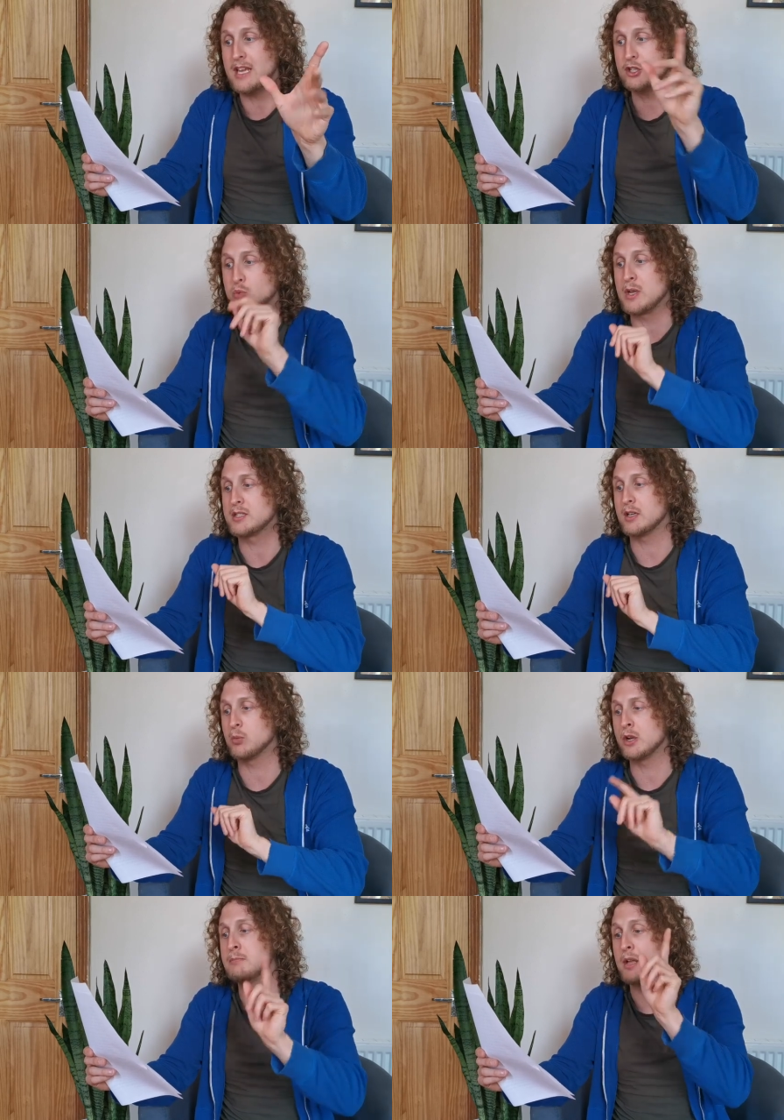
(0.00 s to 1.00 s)
each winter
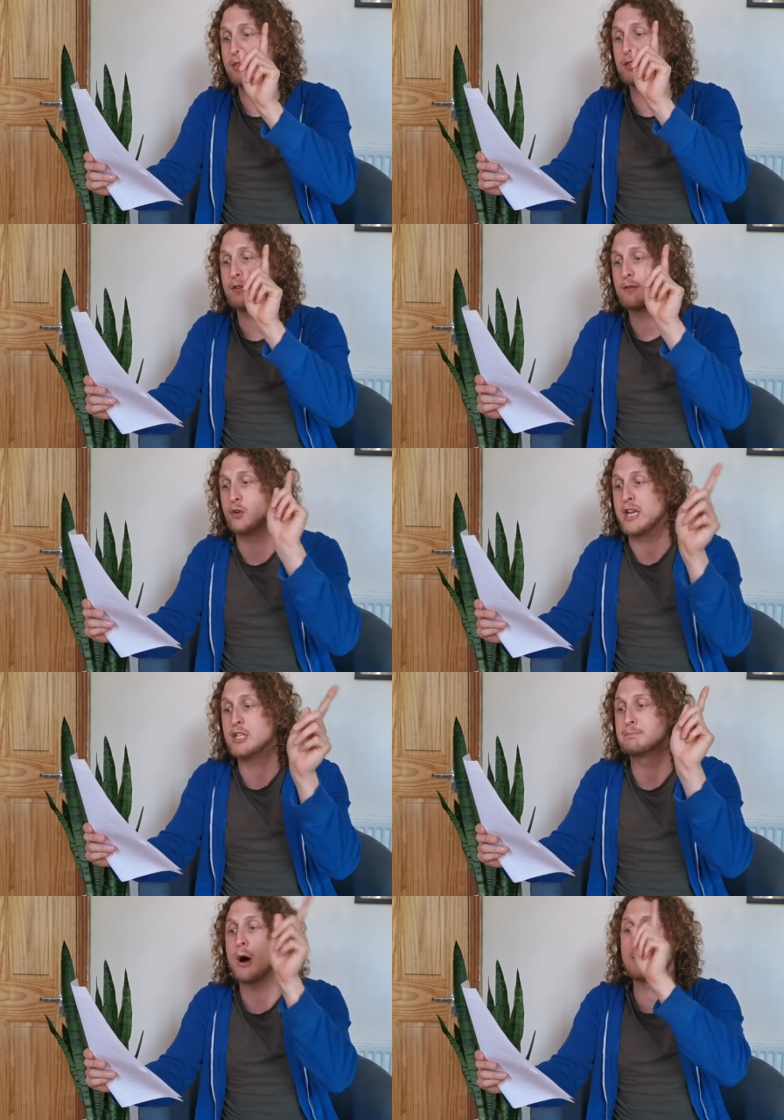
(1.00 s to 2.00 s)
one month for
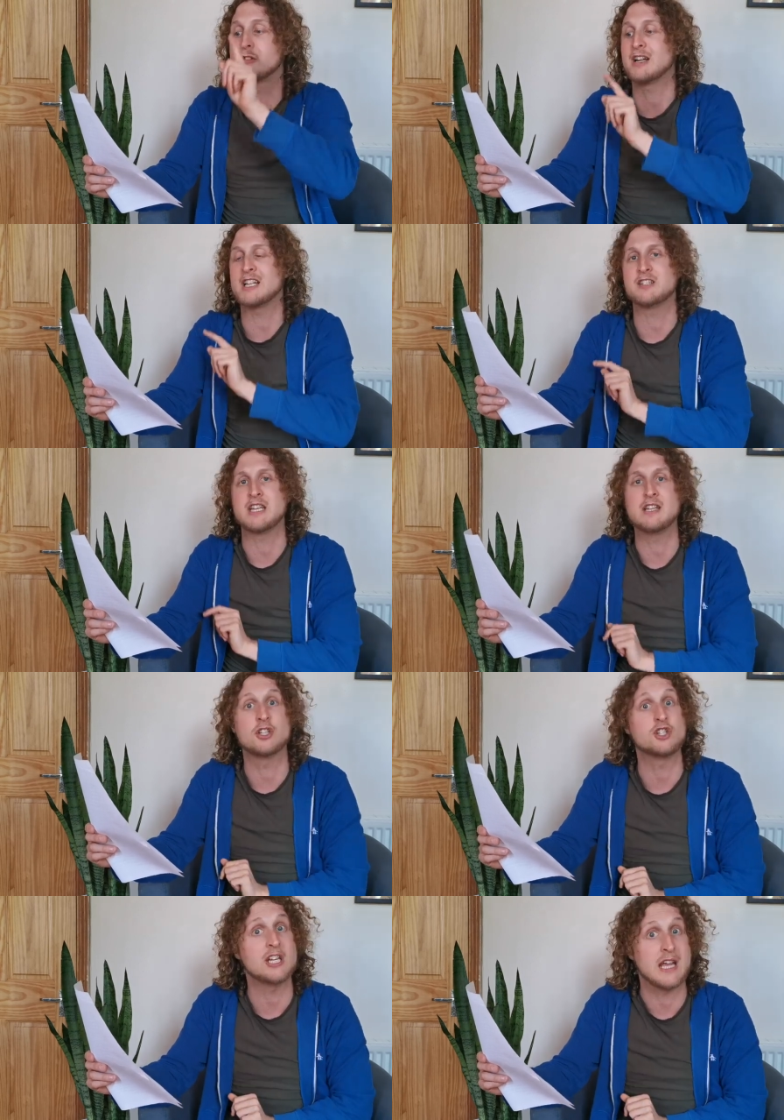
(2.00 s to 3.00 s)
each pomegranate seed
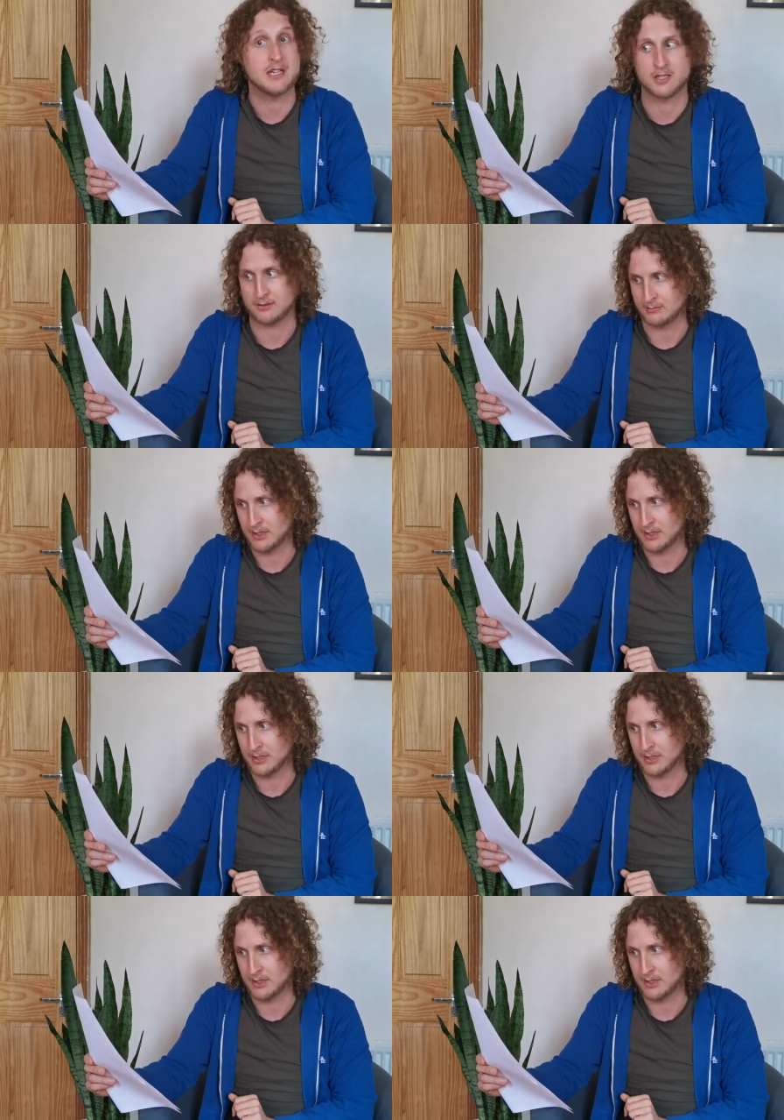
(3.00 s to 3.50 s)
that she ate.